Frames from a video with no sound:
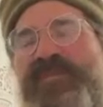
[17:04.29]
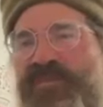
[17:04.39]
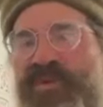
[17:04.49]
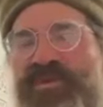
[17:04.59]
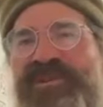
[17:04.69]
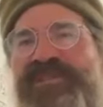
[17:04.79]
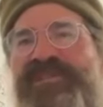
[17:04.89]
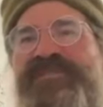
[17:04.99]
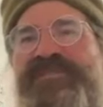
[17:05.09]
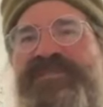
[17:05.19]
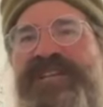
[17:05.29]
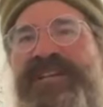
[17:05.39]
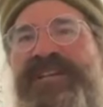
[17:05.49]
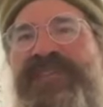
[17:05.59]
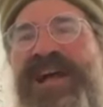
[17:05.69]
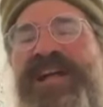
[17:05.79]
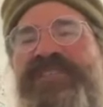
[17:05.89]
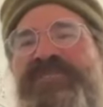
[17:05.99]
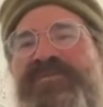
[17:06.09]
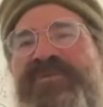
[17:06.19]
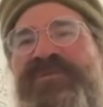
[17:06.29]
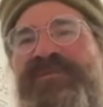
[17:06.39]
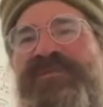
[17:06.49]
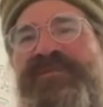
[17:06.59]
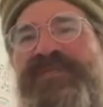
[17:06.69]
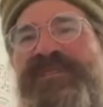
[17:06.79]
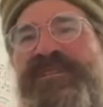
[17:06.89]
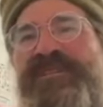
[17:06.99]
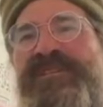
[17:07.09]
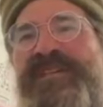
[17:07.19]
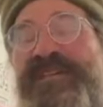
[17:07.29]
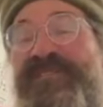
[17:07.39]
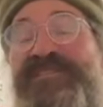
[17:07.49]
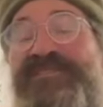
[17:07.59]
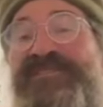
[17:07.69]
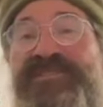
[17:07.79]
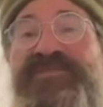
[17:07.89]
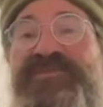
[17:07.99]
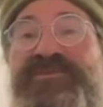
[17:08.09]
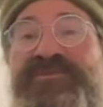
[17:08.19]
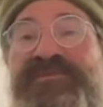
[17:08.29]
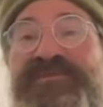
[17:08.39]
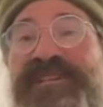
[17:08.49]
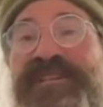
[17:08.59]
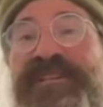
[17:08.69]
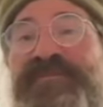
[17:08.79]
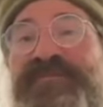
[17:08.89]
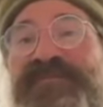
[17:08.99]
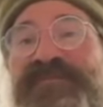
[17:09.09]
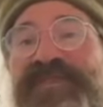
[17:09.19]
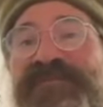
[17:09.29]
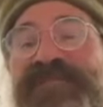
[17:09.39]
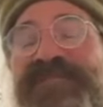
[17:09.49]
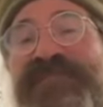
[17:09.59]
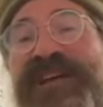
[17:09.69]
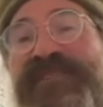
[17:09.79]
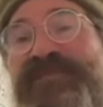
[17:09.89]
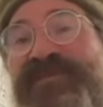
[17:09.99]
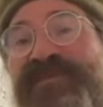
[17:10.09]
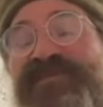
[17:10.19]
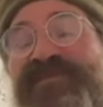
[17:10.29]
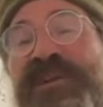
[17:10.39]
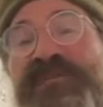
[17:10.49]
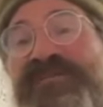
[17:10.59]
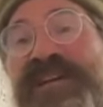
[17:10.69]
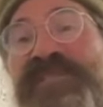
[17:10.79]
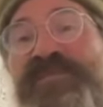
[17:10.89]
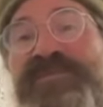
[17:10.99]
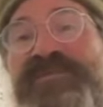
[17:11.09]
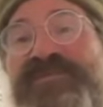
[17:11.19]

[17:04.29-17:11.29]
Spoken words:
important and valuable, at least to you. And if it's valuable to you, it's probably valuable